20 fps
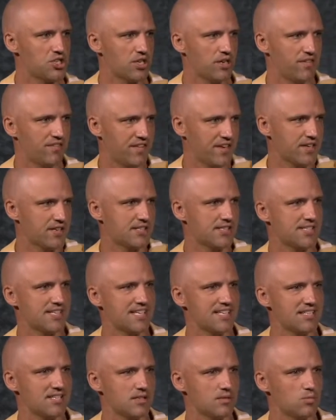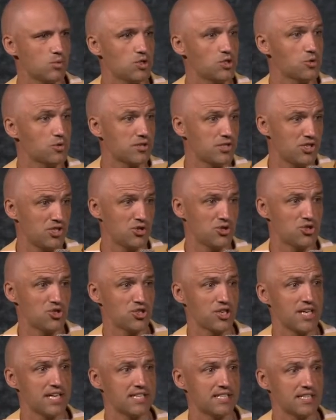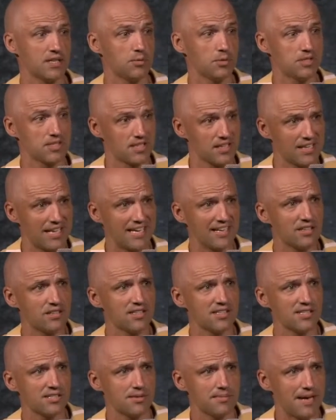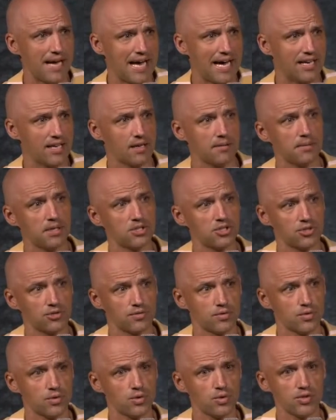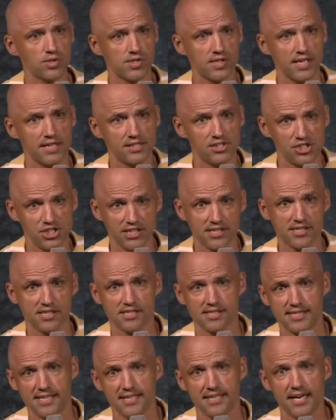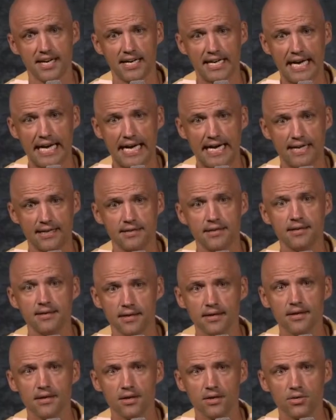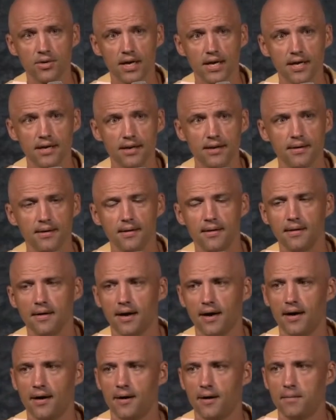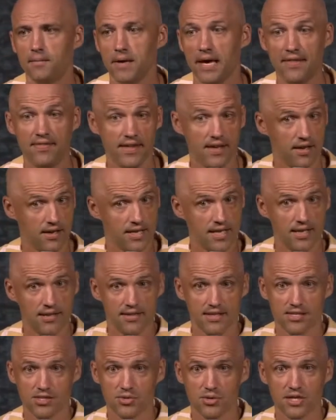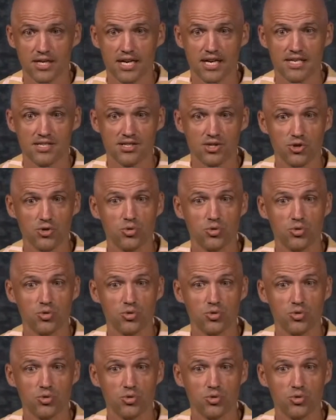Phariseeism, which was too strict. It was legalism, adding a bunch of rules that Jesus did not add, right? And they, again, these were guys who